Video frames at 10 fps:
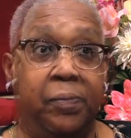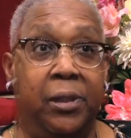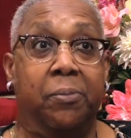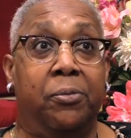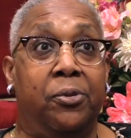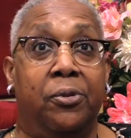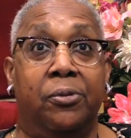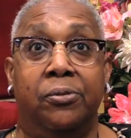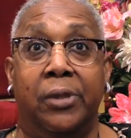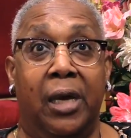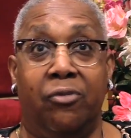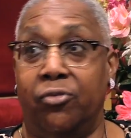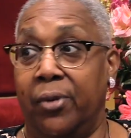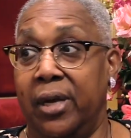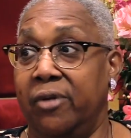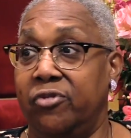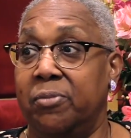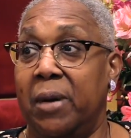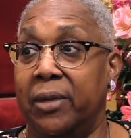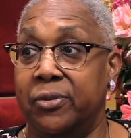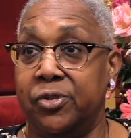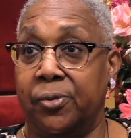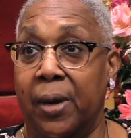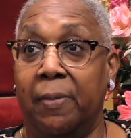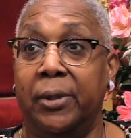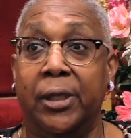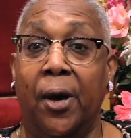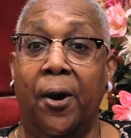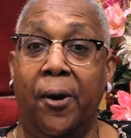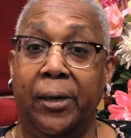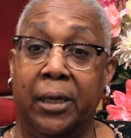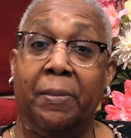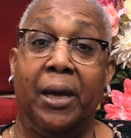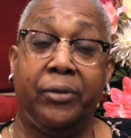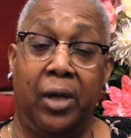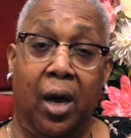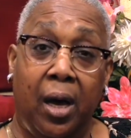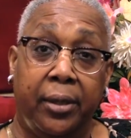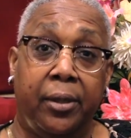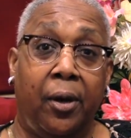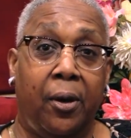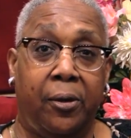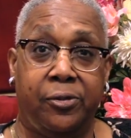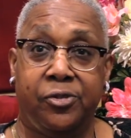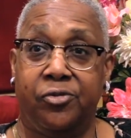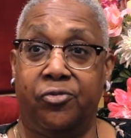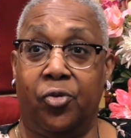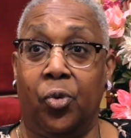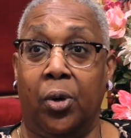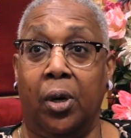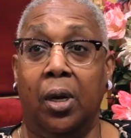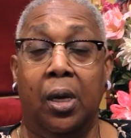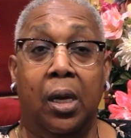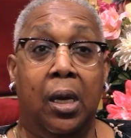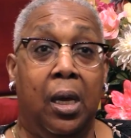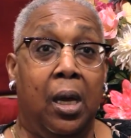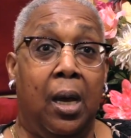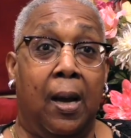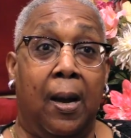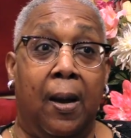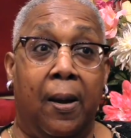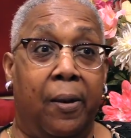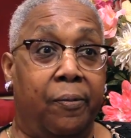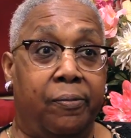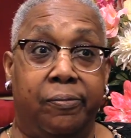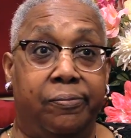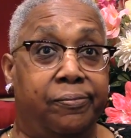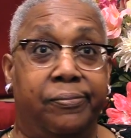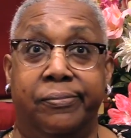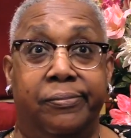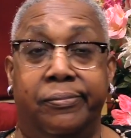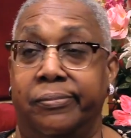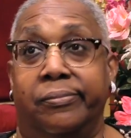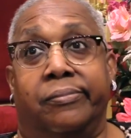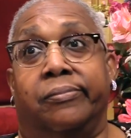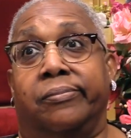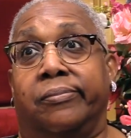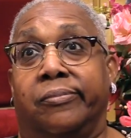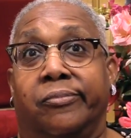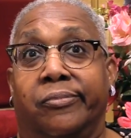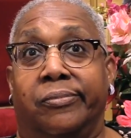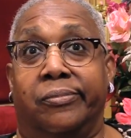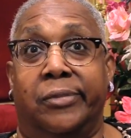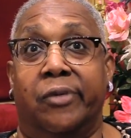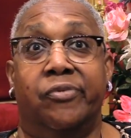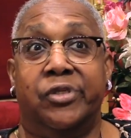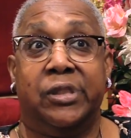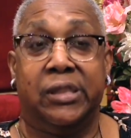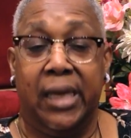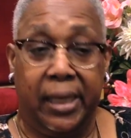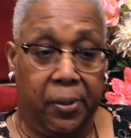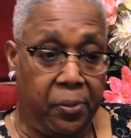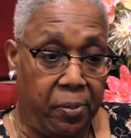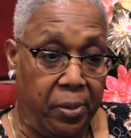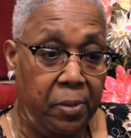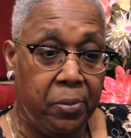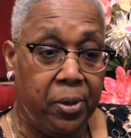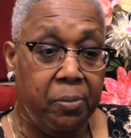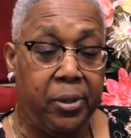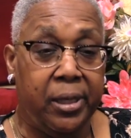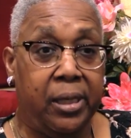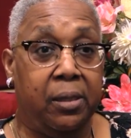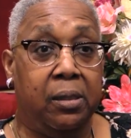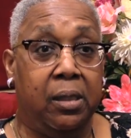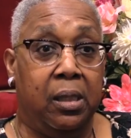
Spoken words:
People have raved about the scrambled dog and about the hot dogs for ever since I can remember, but